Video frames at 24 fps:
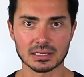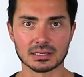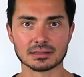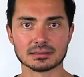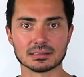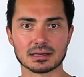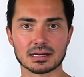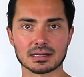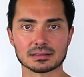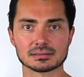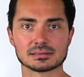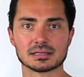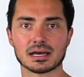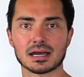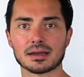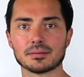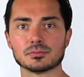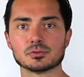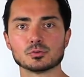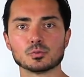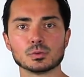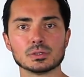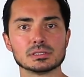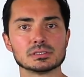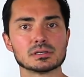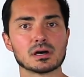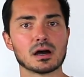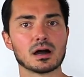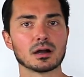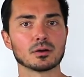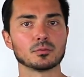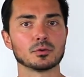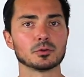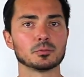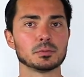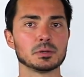A lot of times we
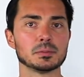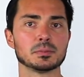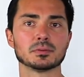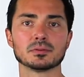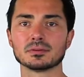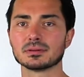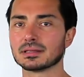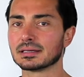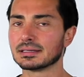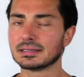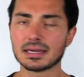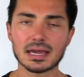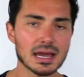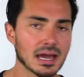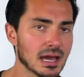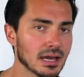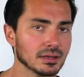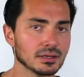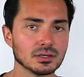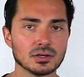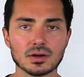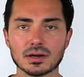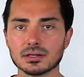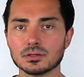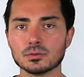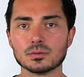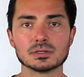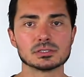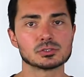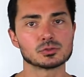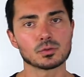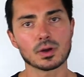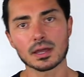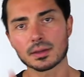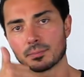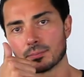talk with people who are like, yeah, you know, I do a
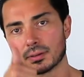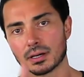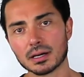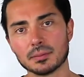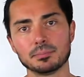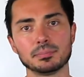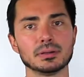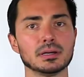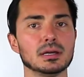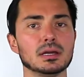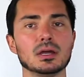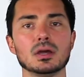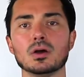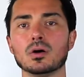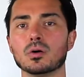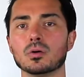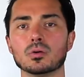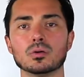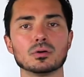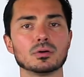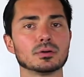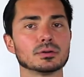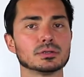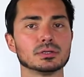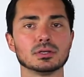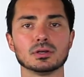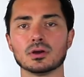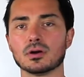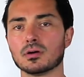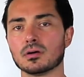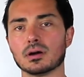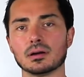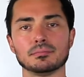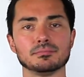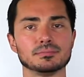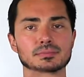swipe up, or, you
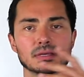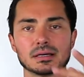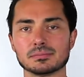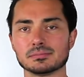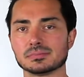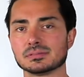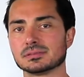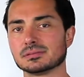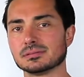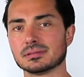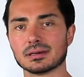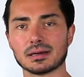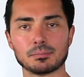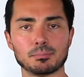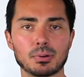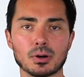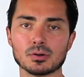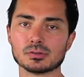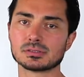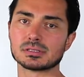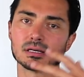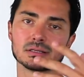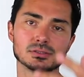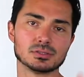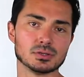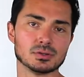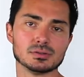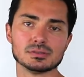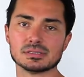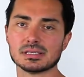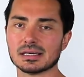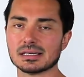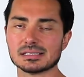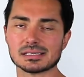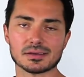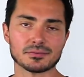know, I post on
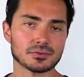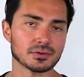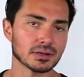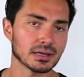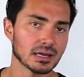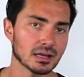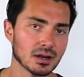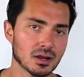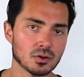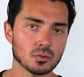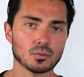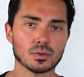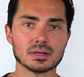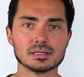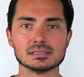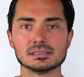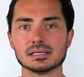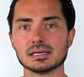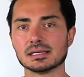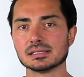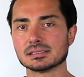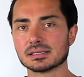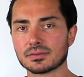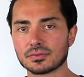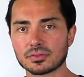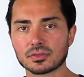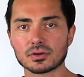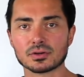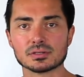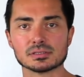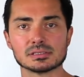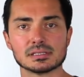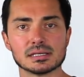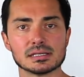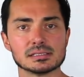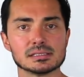Tuesdays, I forget on Wednesdays and
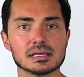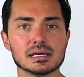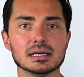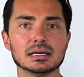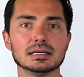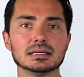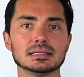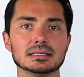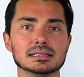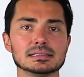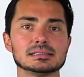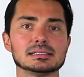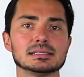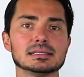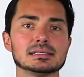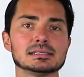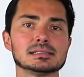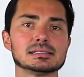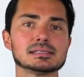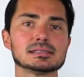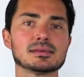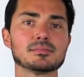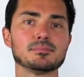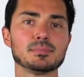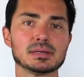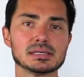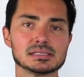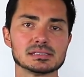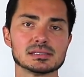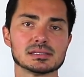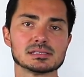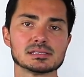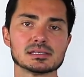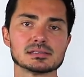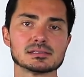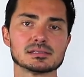Thursdays. Listen, this is a
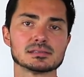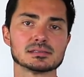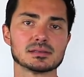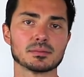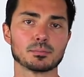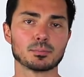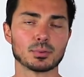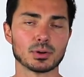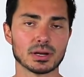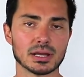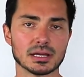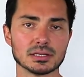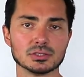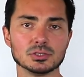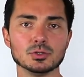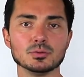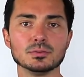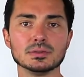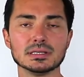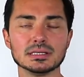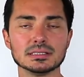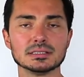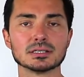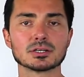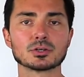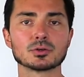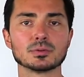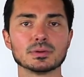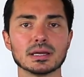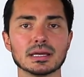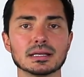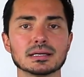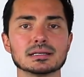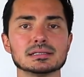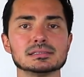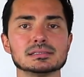business, this is a brand. You need to
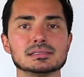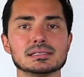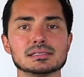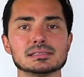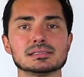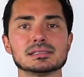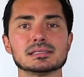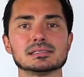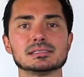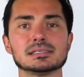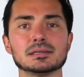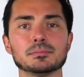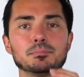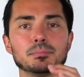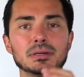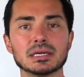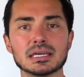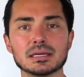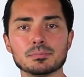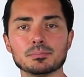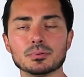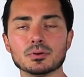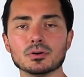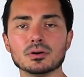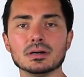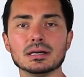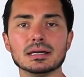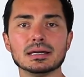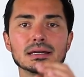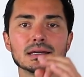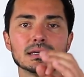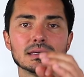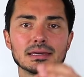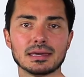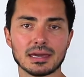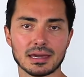create consistency. People
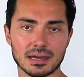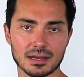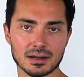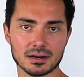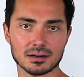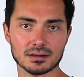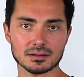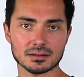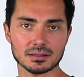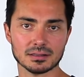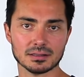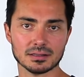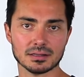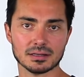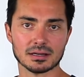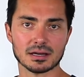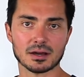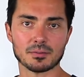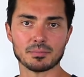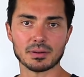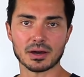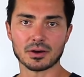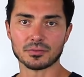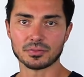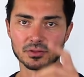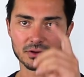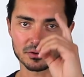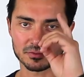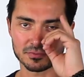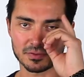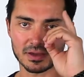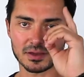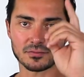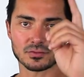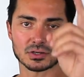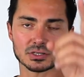care about their
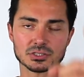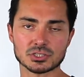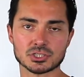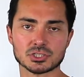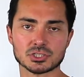favorite